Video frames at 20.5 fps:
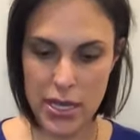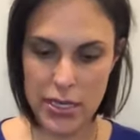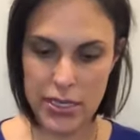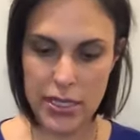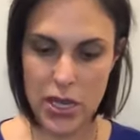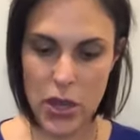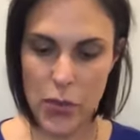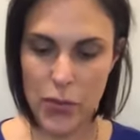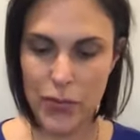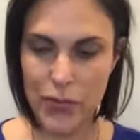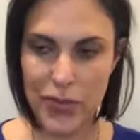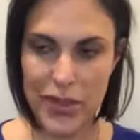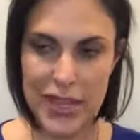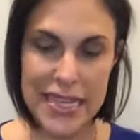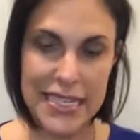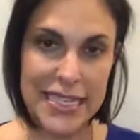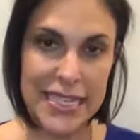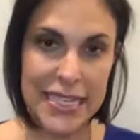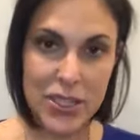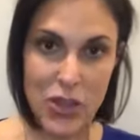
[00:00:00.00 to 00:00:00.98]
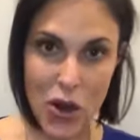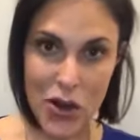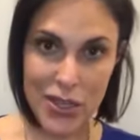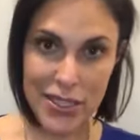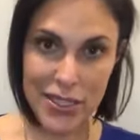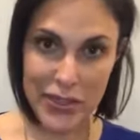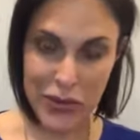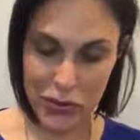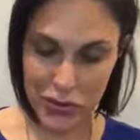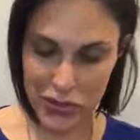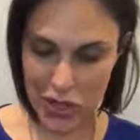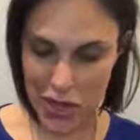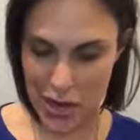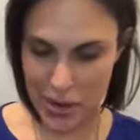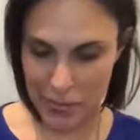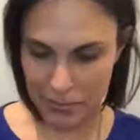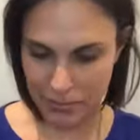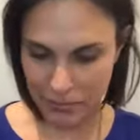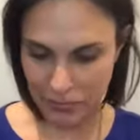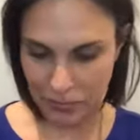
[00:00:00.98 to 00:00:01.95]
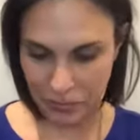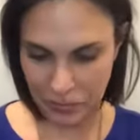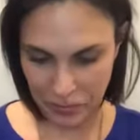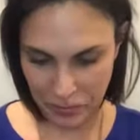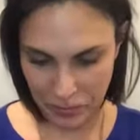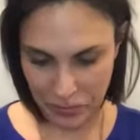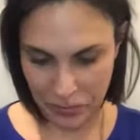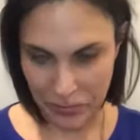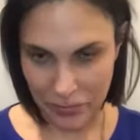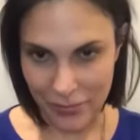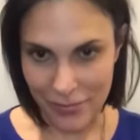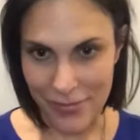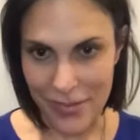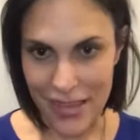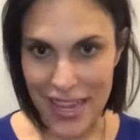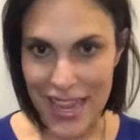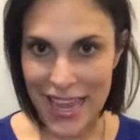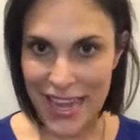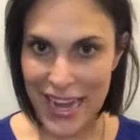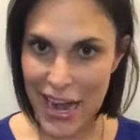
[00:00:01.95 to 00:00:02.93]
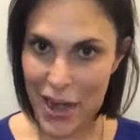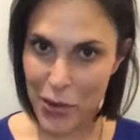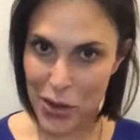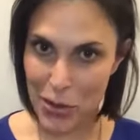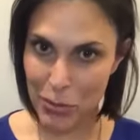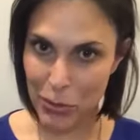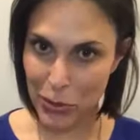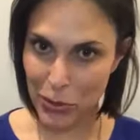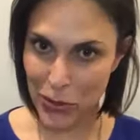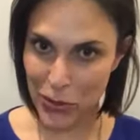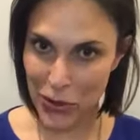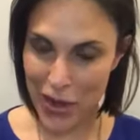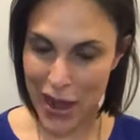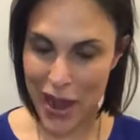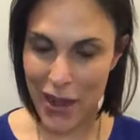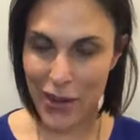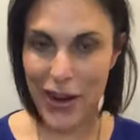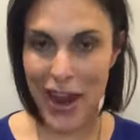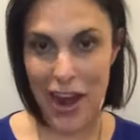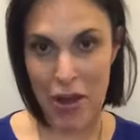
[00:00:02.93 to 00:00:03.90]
So this is our silk top and I already pulled her out.